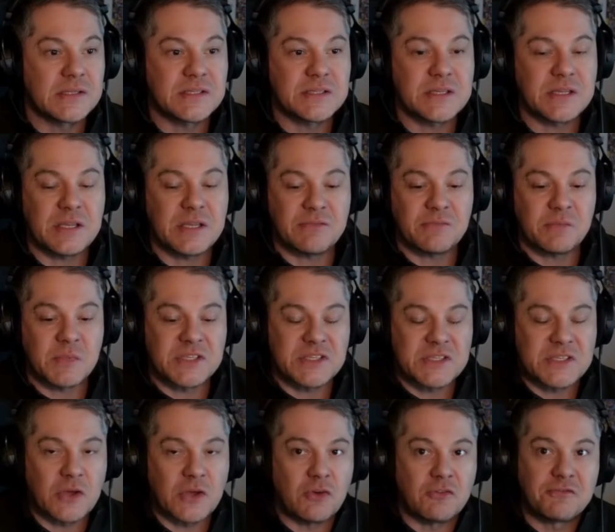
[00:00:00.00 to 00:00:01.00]
to give
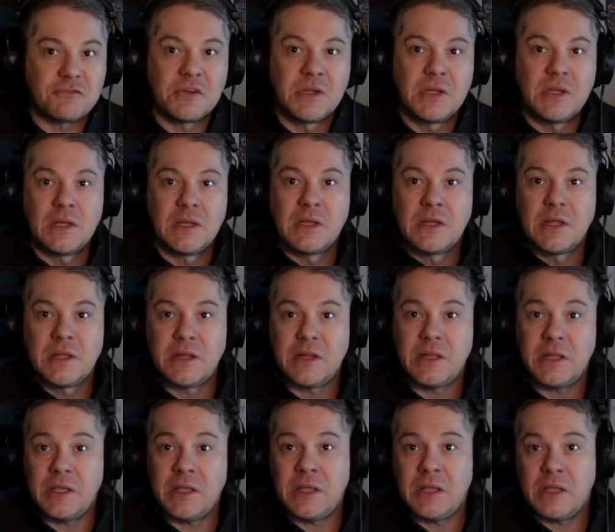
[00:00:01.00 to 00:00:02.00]
myself
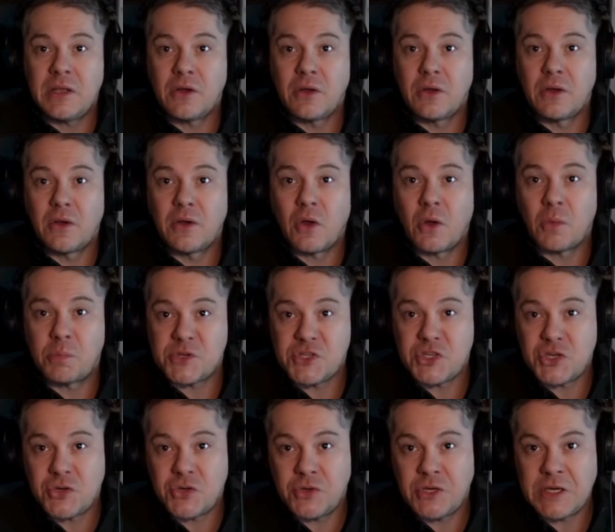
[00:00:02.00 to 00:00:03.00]
the
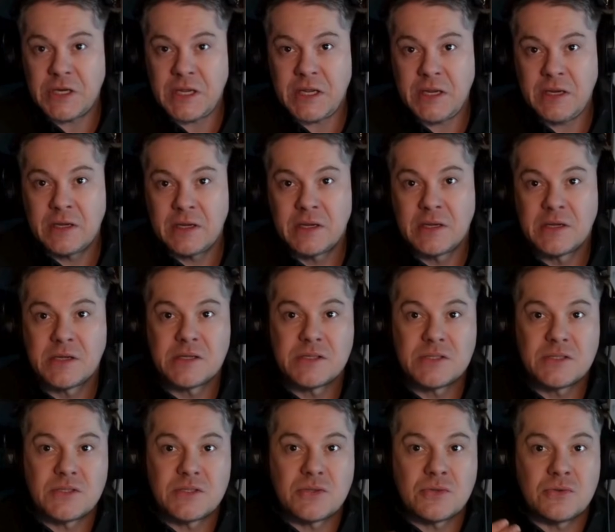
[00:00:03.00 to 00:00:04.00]
opportunity
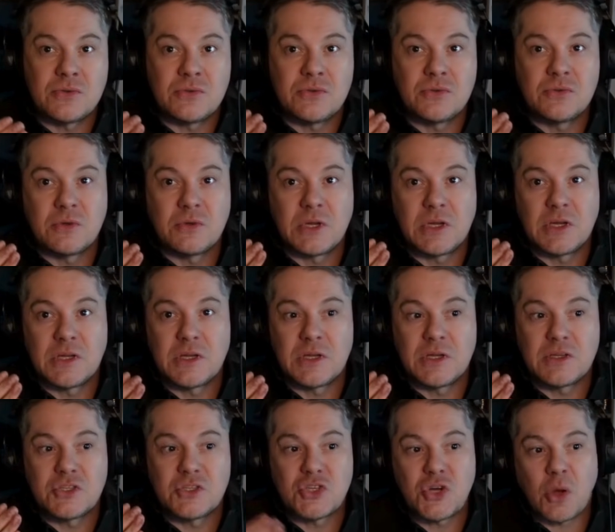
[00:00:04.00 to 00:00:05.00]
to
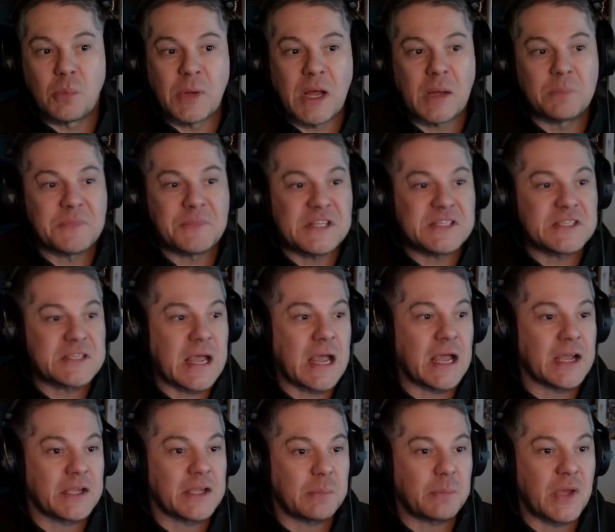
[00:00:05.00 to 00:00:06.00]
chop up this
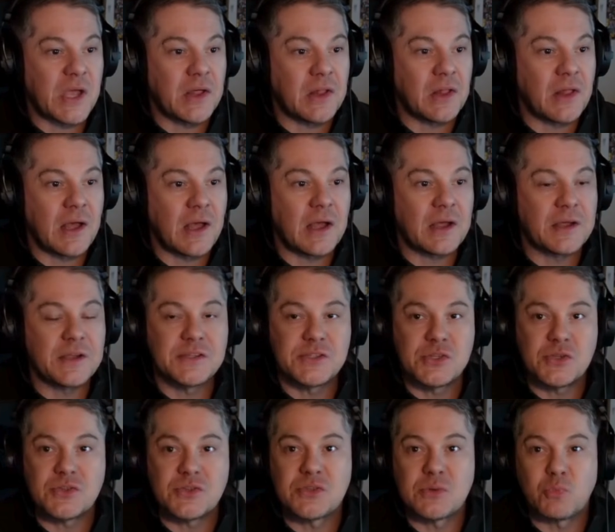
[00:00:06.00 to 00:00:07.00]
acapella and
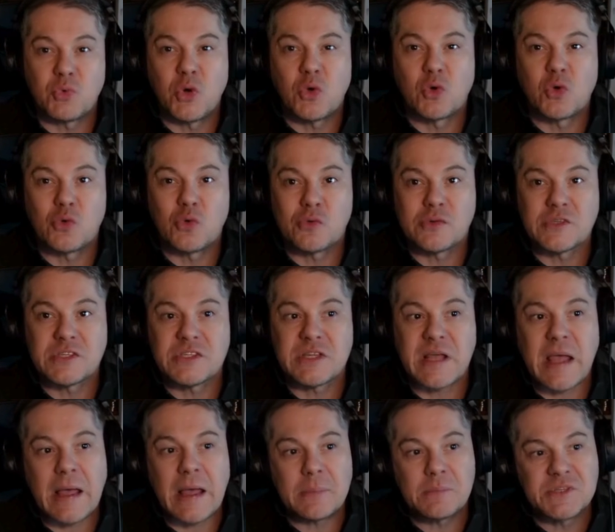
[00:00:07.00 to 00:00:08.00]
do some real cool
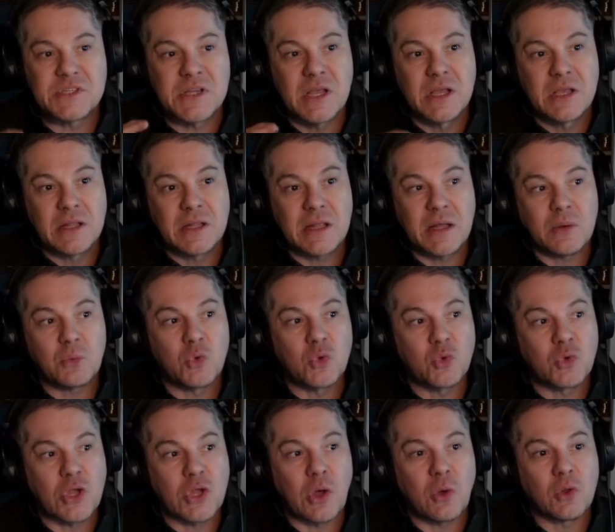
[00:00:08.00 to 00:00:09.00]
stabs that
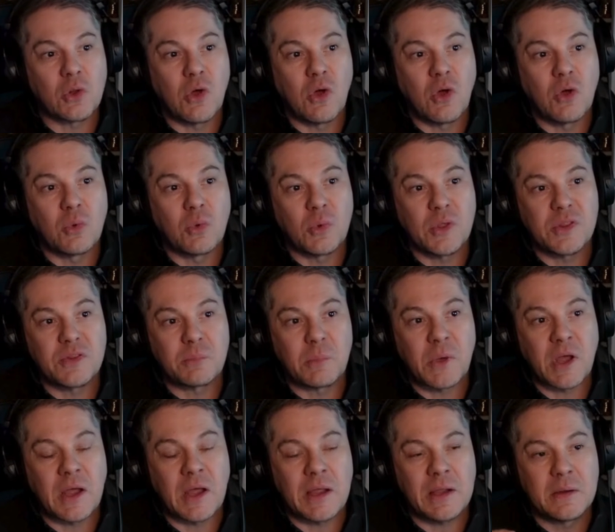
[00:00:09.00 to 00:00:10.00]
will go along with
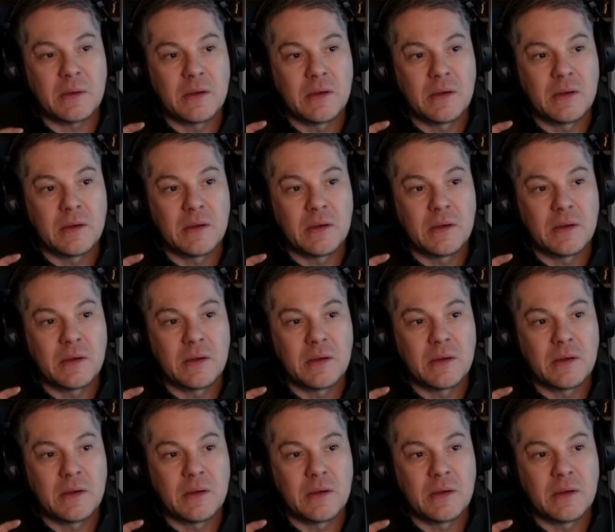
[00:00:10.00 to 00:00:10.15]
my